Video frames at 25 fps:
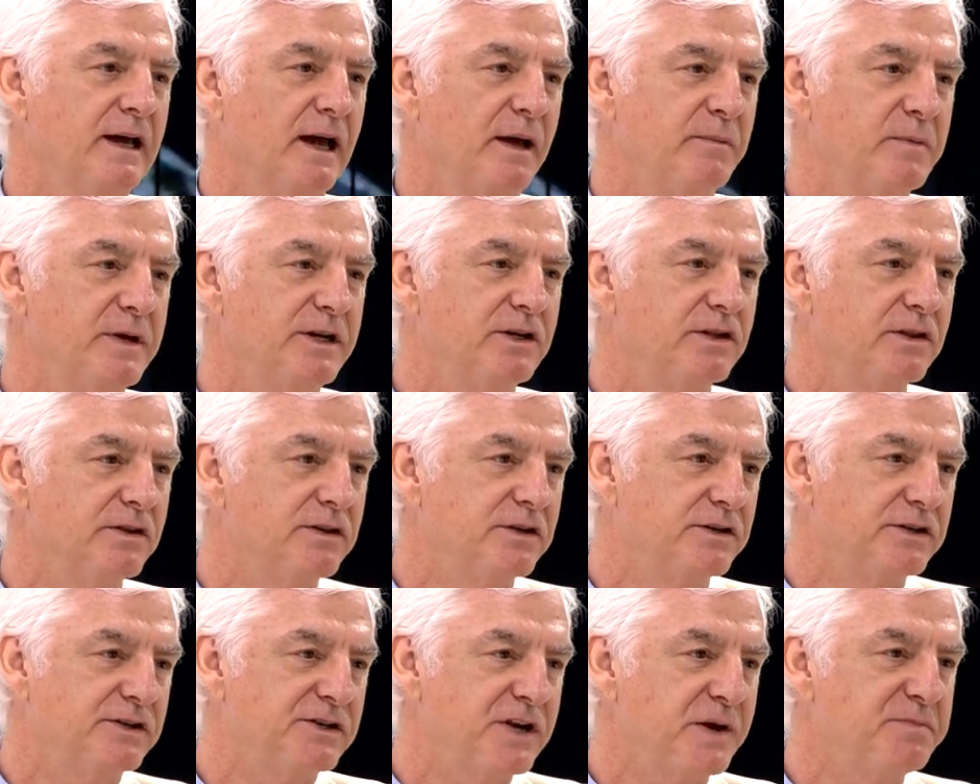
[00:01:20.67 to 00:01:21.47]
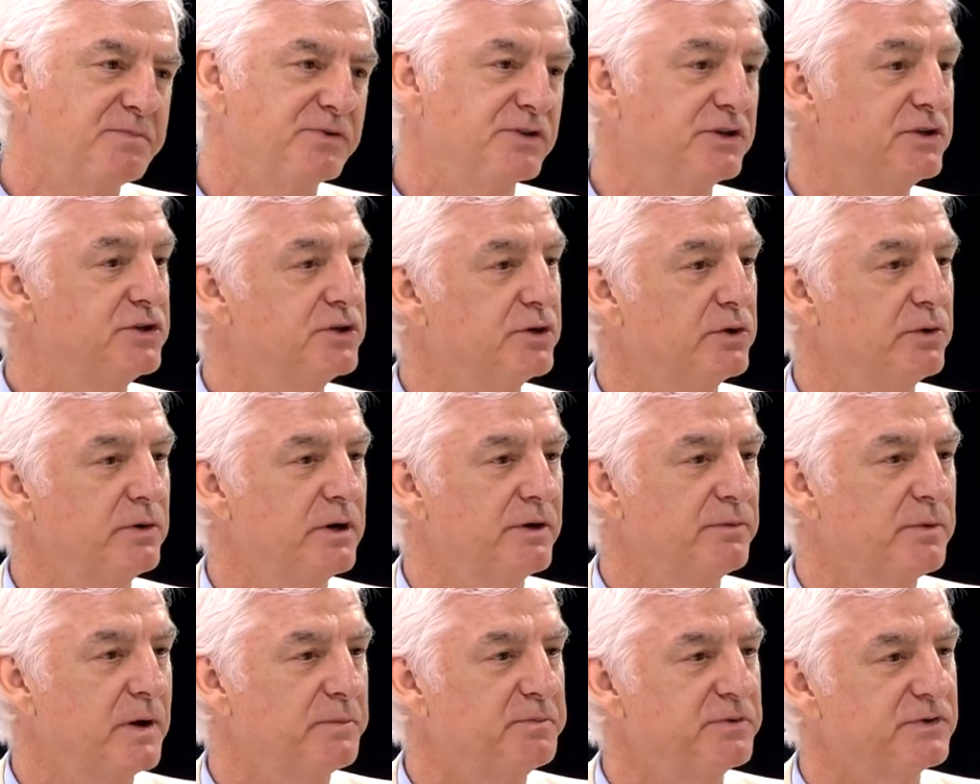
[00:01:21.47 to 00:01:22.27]
I mean, the gems and
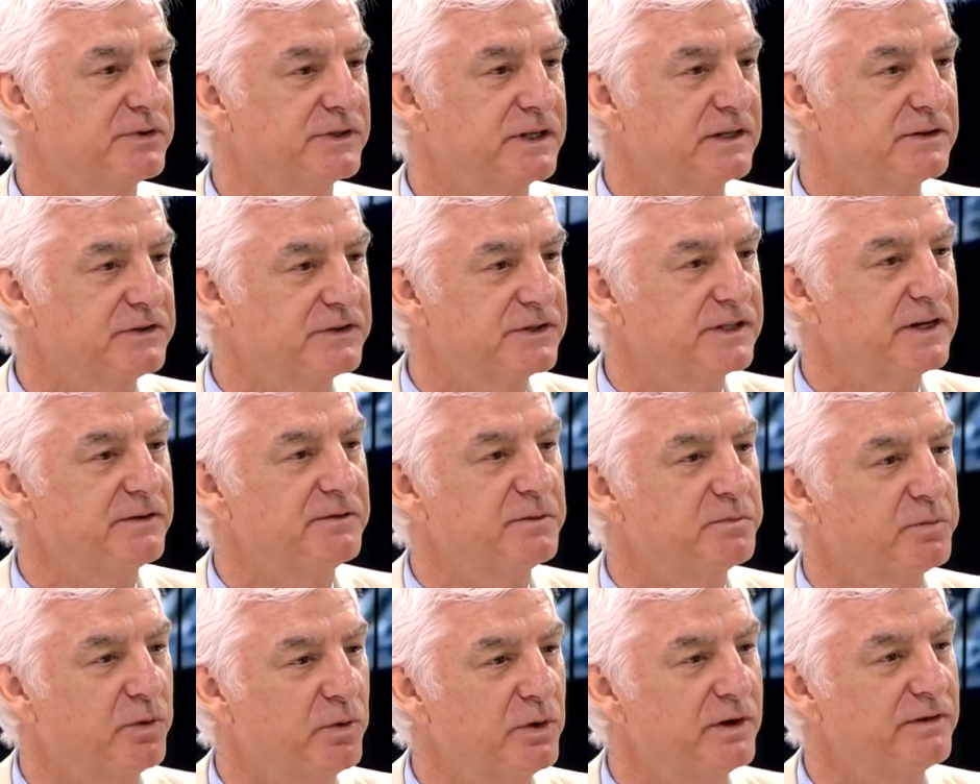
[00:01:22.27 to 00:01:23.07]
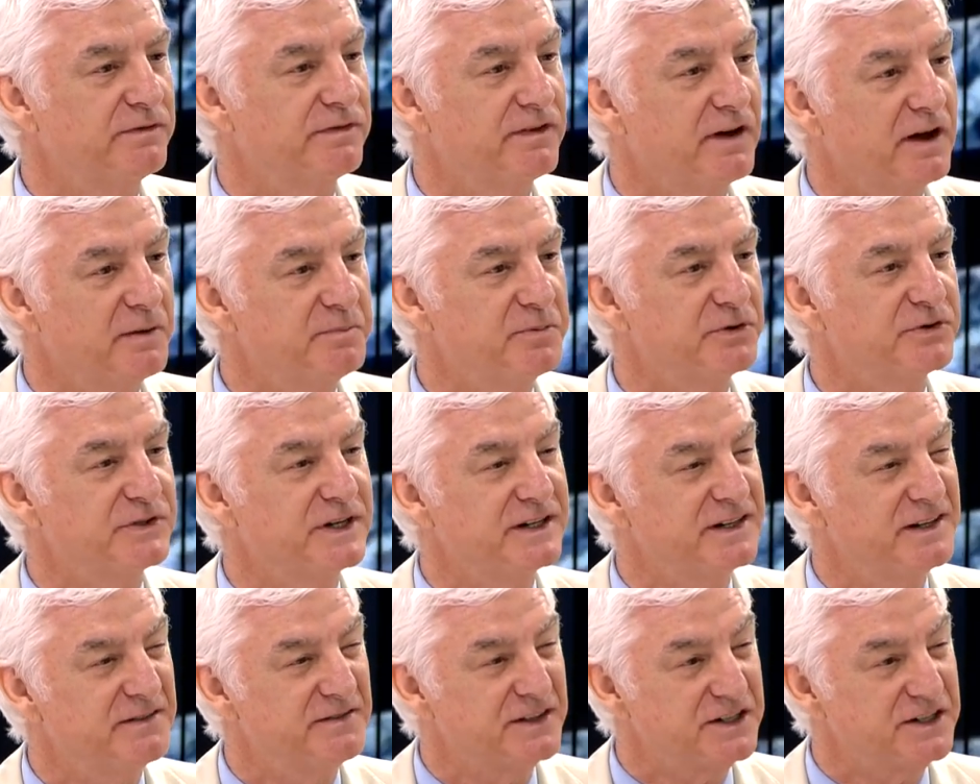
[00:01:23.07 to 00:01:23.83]
jewelry represent 7.5%